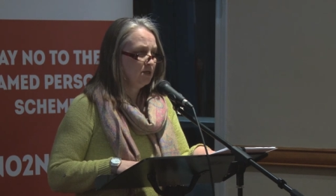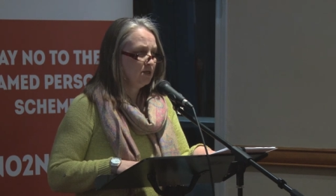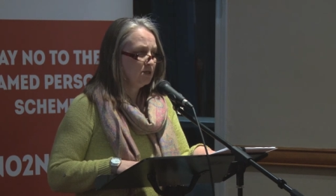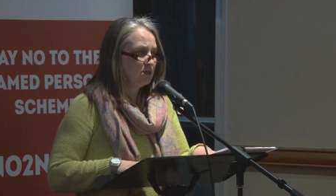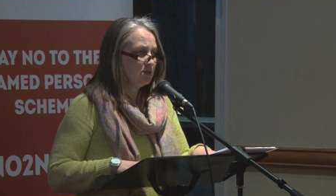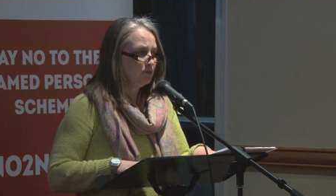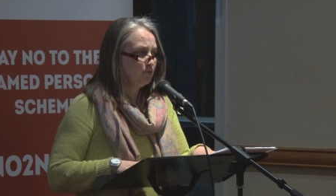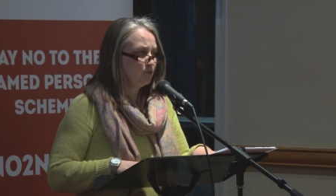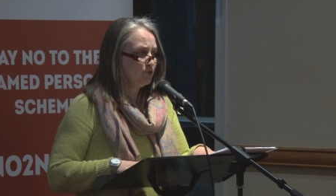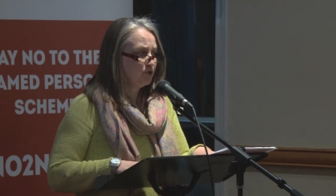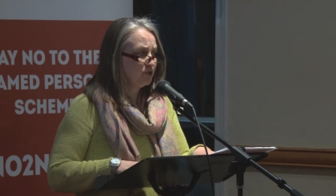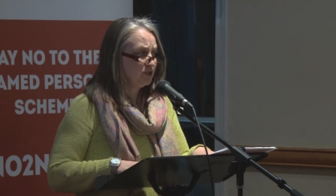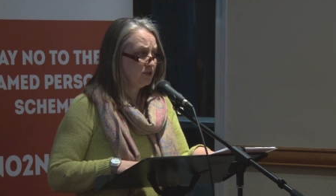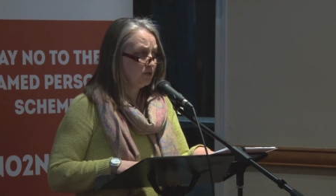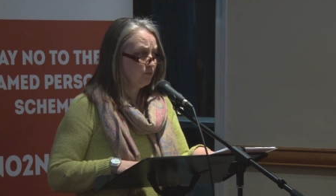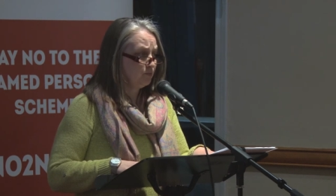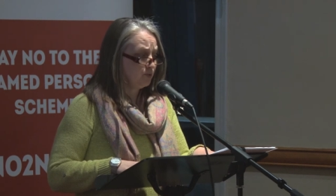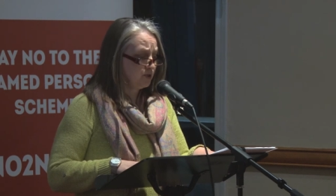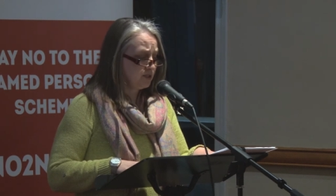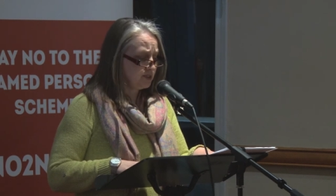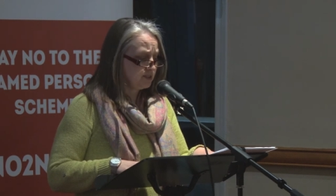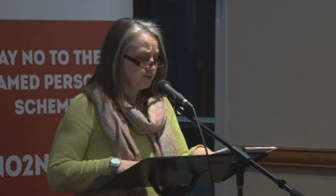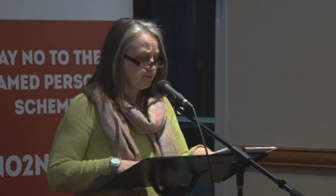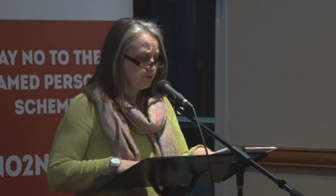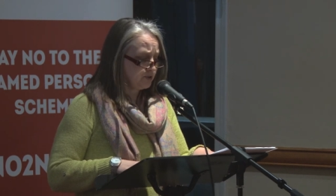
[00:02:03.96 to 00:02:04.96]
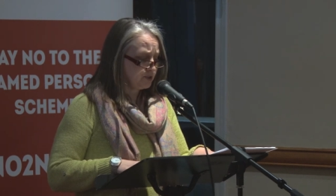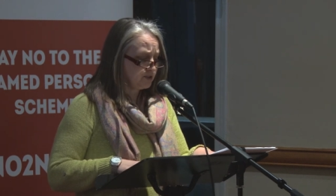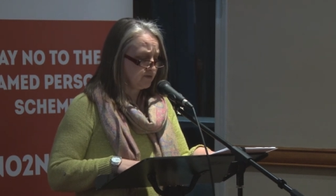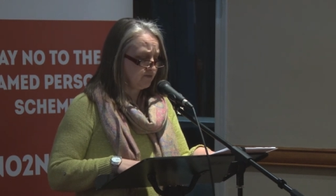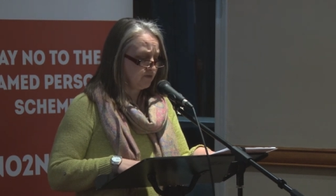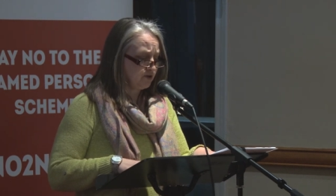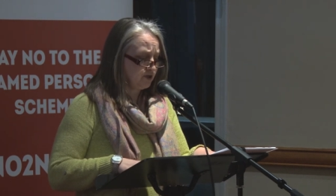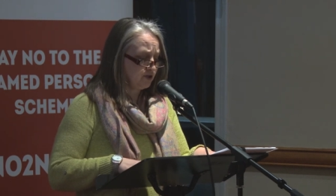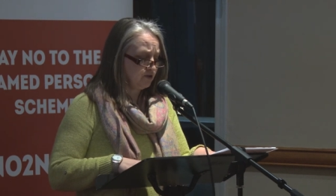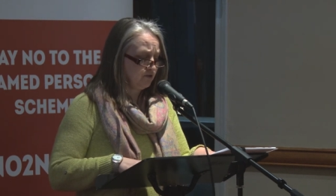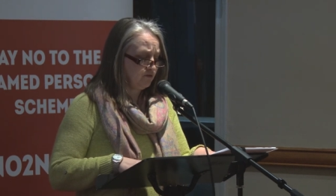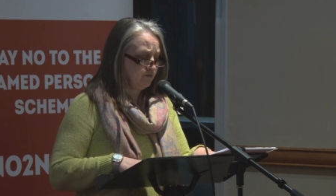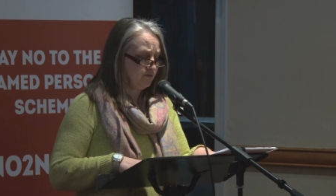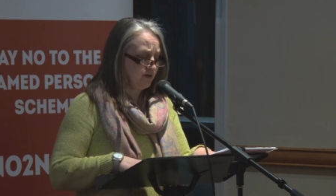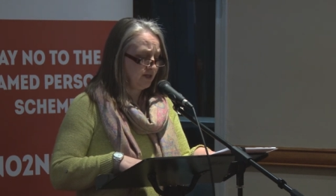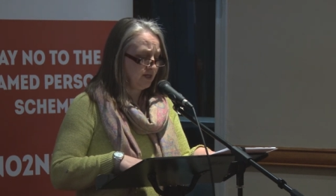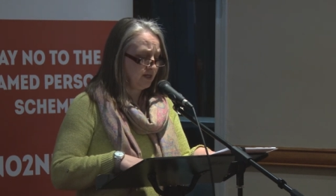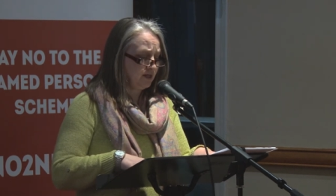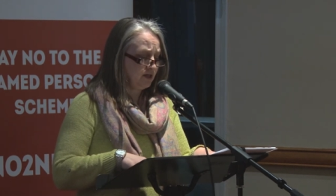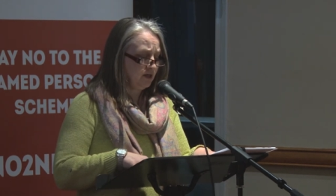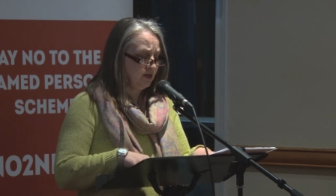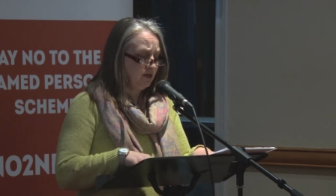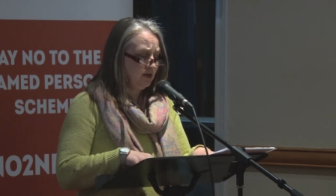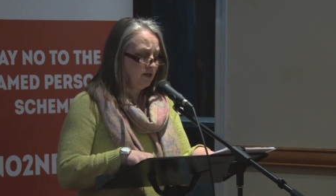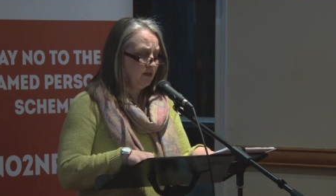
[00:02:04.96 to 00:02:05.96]
supported the principles of
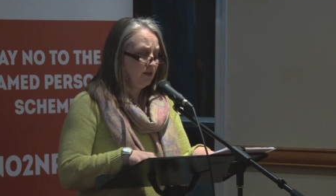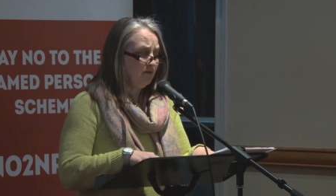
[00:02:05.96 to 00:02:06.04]
GIRFEC,